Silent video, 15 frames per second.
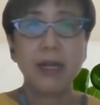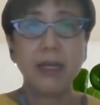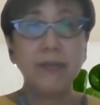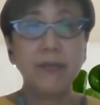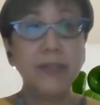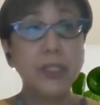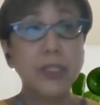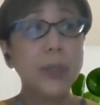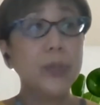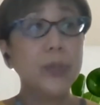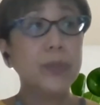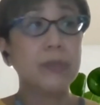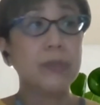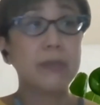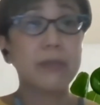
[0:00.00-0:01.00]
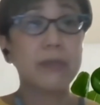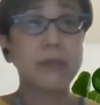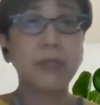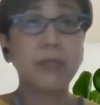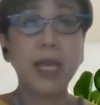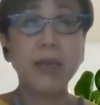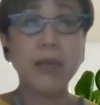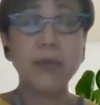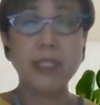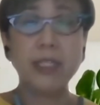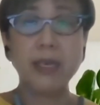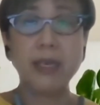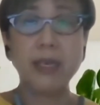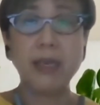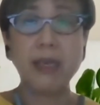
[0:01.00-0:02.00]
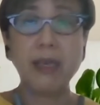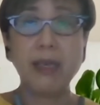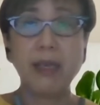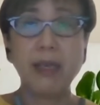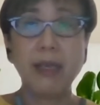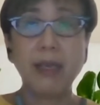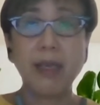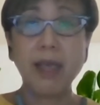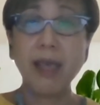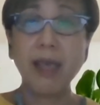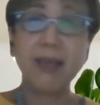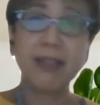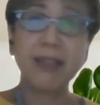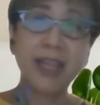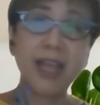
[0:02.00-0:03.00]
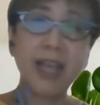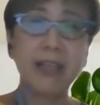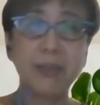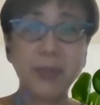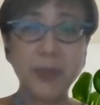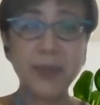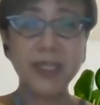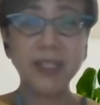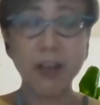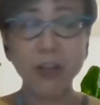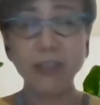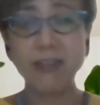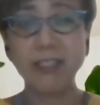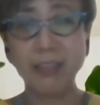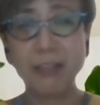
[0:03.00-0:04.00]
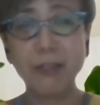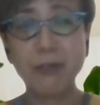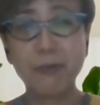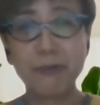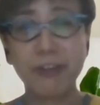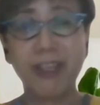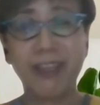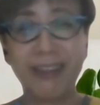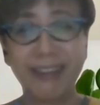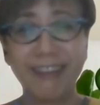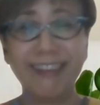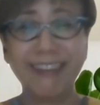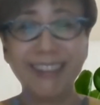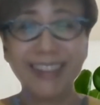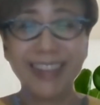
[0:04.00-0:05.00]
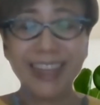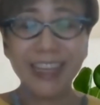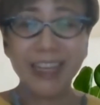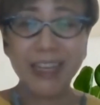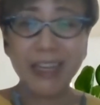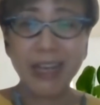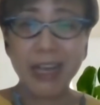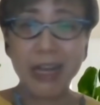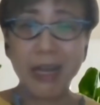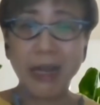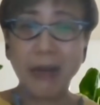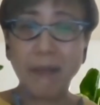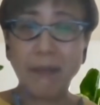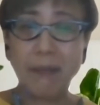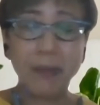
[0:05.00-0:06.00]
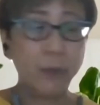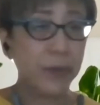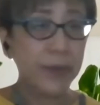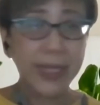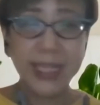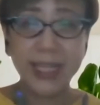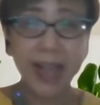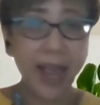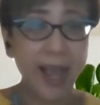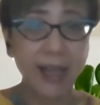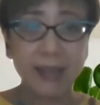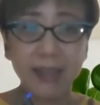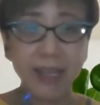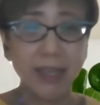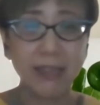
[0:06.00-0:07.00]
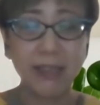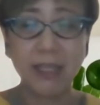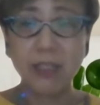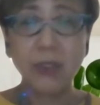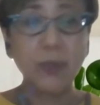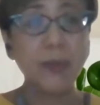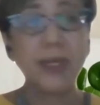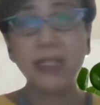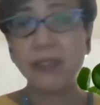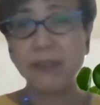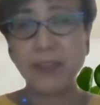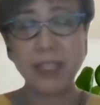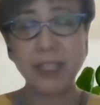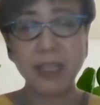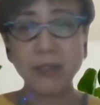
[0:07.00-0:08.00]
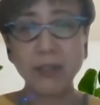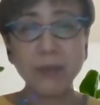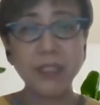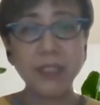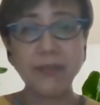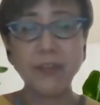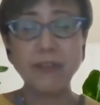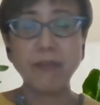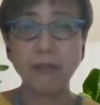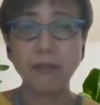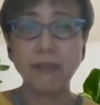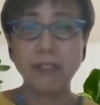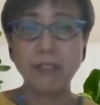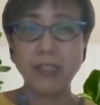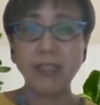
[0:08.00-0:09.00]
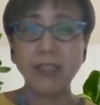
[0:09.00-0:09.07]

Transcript: Even though today we say, hey, tech is probably the hottest industry, you know. But within tech, there's so many different things, so many different roles.